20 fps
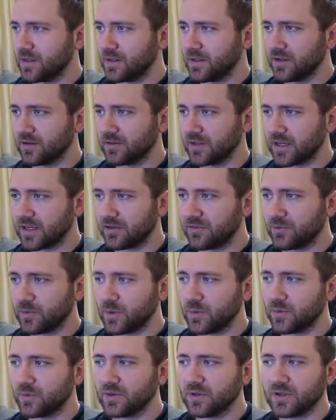want
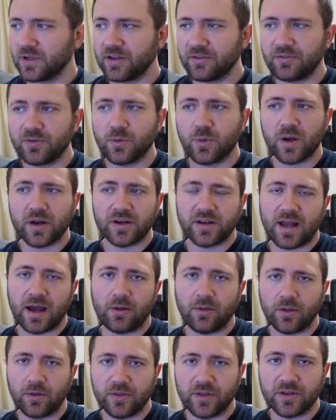to
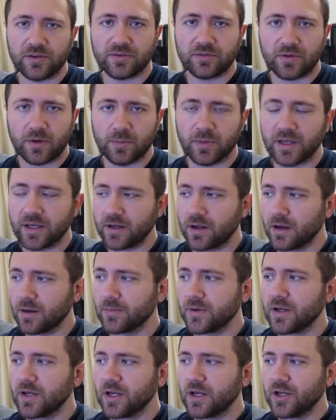download this from
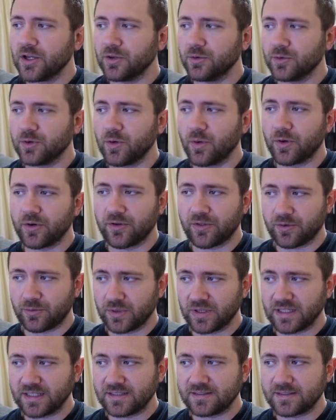GitHub, you would go under the
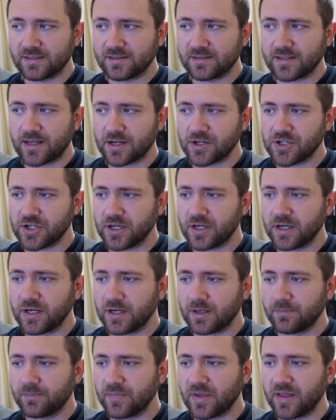releases section
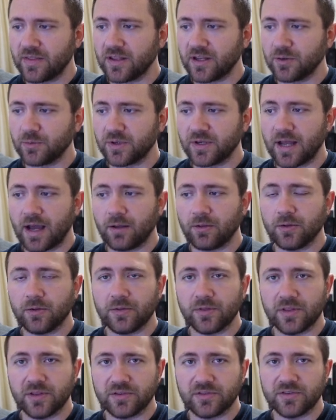here, and then you would
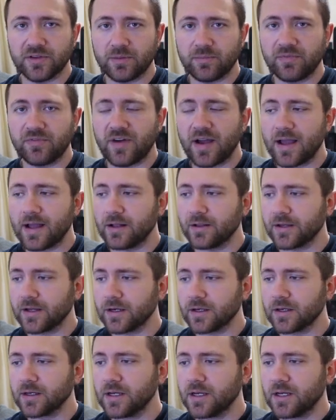download this zip file
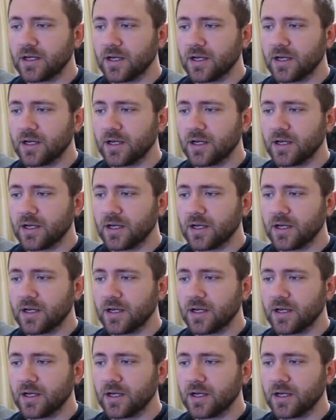here,